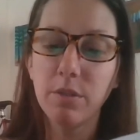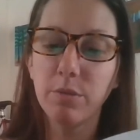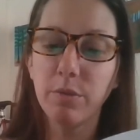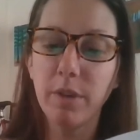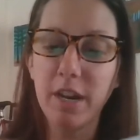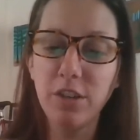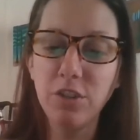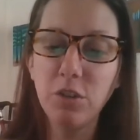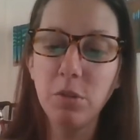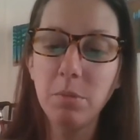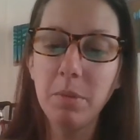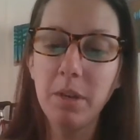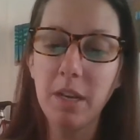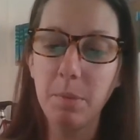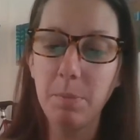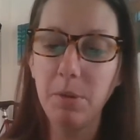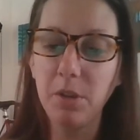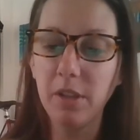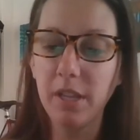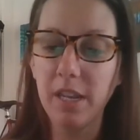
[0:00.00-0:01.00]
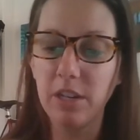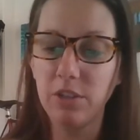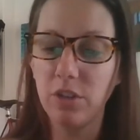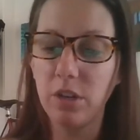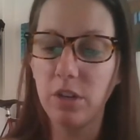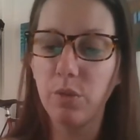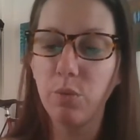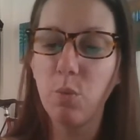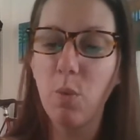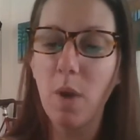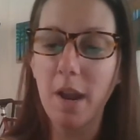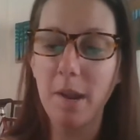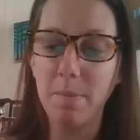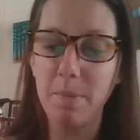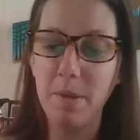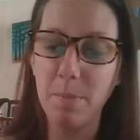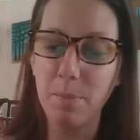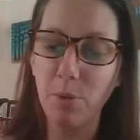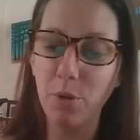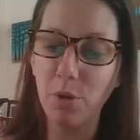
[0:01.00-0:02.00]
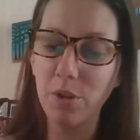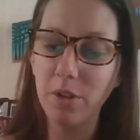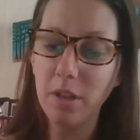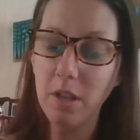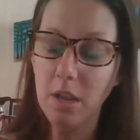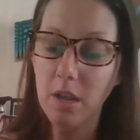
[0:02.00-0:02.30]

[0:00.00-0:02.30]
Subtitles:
racial manipulation of white people,